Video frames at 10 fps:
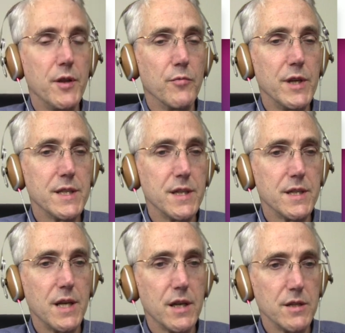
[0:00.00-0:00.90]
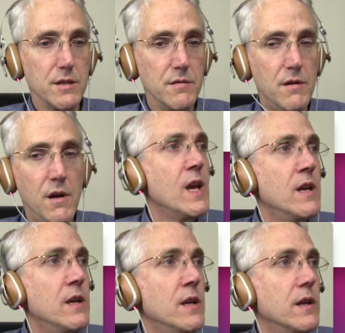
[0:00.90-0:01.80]
in the recent section.
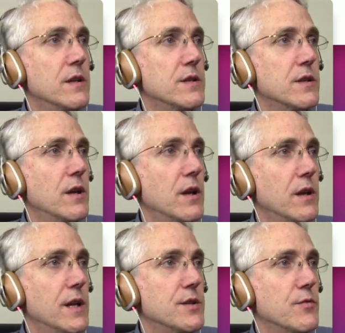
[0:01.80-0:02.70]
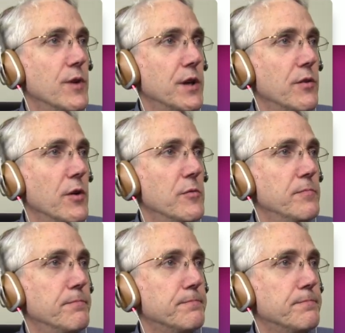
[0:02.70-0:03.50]
Let's quit Chrome.